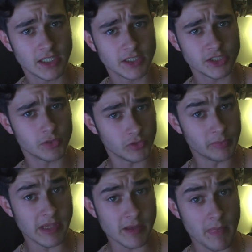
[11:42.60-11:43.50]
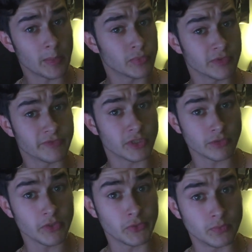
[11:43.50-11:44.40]
You would be a member of the
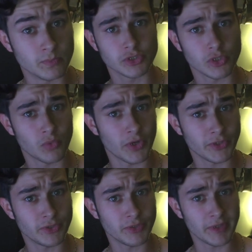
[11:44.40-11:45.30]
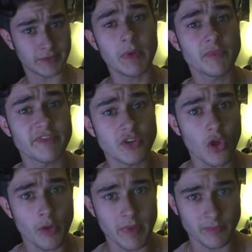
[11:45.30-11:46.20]
crew. So what are you doing? Remember, if you're
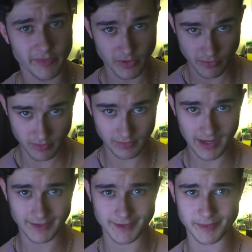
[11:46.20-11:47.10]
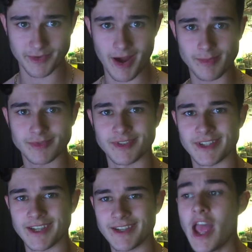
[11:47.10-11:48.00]
not a member of the crew, like and subscribe,
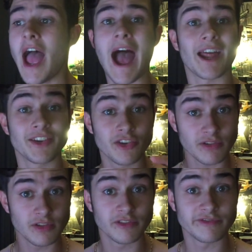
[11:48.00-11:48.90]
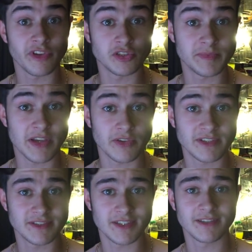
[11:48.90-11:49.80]
okay? And follow me on
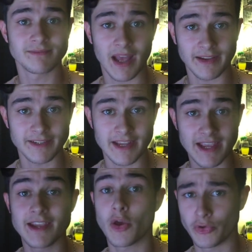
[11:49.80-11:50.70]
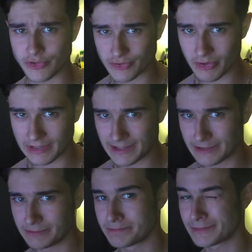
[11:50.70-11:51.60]
Insta at DA_Layton.